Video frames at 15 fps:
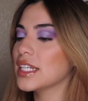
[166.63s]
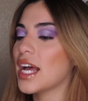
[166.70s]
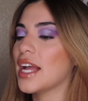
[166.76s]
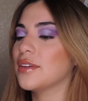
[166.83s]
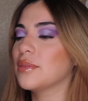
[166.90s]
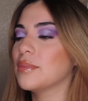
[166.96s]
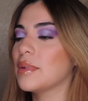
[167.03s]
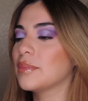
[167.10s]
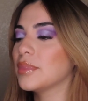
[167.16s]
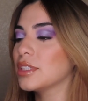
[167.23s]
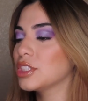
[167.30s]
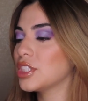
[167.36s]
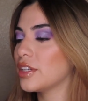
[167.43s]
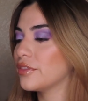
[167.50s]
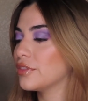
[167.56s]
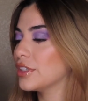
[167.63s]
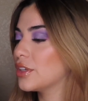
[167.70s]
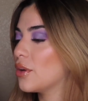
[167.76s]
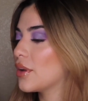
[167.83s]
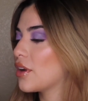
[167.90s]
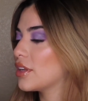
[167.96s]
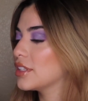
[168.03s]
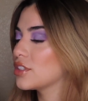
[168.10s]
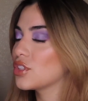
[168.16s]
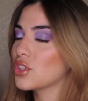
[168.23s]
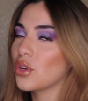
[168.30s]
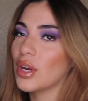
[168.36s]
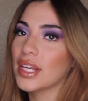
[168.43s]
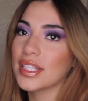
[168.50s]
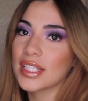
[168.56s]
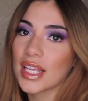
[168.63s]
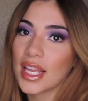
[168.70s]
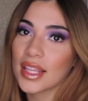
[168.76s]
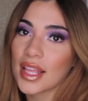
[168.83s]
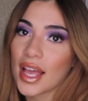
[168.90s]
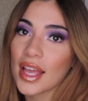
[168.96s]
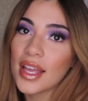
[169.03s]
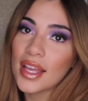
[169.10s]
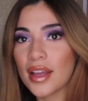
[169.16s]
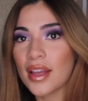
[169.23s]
I remember Jeffree going on his story saying that